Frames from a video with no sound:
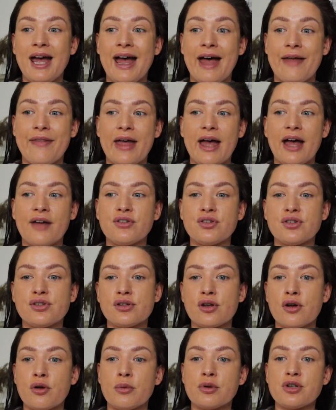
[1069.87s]
And they have
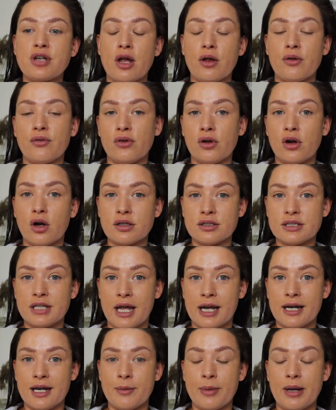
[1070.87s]
so much helpful
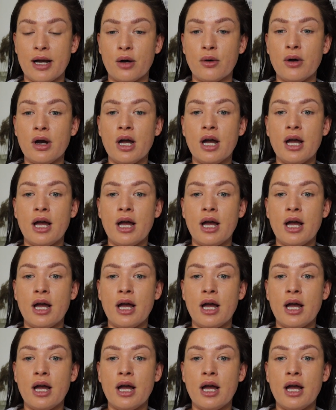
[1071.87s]
content about,